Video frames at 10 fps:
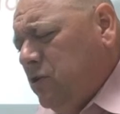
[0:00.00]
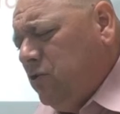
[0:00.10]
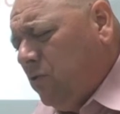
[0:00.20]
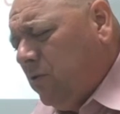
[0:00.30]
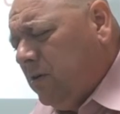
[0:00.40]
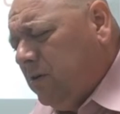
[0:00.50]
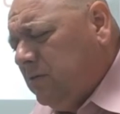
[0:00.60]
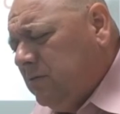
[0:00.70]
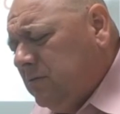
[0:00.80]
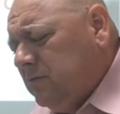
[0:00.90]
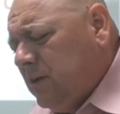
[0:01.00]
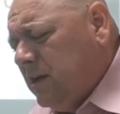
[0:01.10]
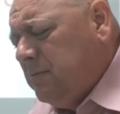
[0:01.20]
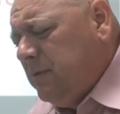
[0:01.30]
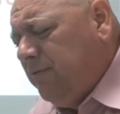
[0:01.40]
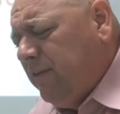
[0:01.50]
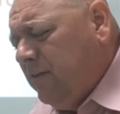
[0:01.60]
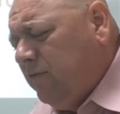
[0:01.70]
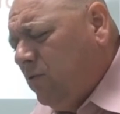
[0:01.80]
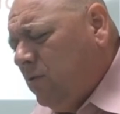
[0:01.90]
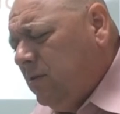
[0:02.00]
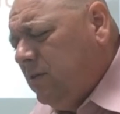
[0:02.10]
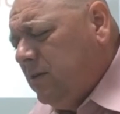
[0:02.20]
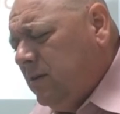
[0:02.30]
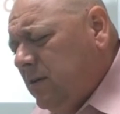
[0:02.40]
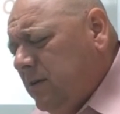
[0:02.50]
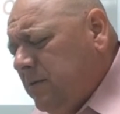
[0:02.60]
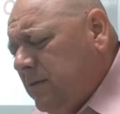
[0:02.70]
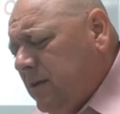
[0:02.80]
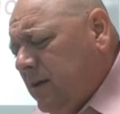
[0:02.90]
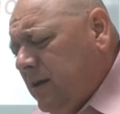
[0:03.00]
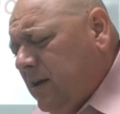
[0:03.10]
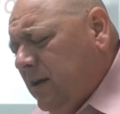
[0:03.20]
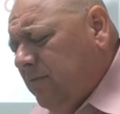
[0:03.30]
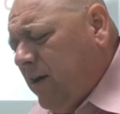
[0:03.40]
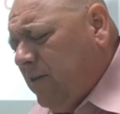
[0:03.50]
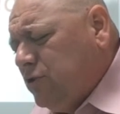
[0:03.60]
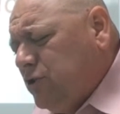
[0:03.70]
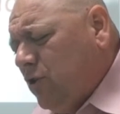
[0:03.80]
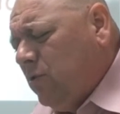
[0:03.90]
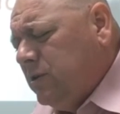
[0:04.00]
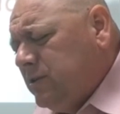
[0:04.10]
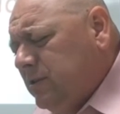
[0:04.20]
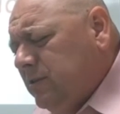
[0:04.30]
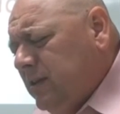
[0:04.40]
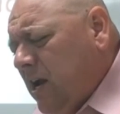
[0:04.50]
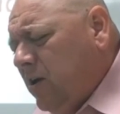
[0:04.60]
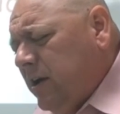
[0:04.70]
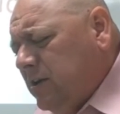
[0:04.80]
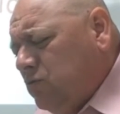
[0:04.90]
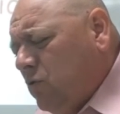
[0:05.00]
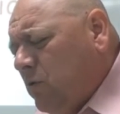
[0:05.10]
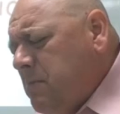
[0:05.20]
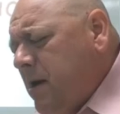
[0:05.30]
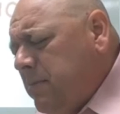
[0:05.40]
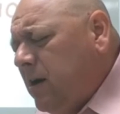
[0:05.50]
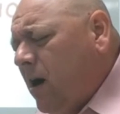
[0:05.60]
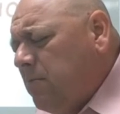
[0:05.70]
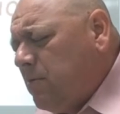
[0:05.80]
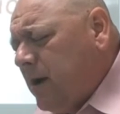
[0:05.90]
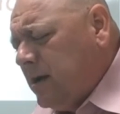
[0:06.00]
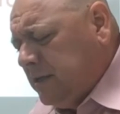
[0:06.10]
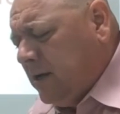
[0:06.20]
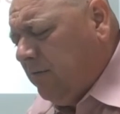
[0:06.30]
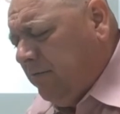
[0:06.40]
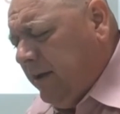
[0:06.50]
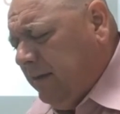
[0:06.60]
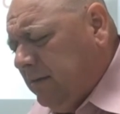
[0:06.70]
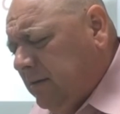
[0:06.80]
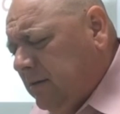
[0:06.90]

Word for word: endure and to be faithful. And Father, show us areas where we may be compromising our faith.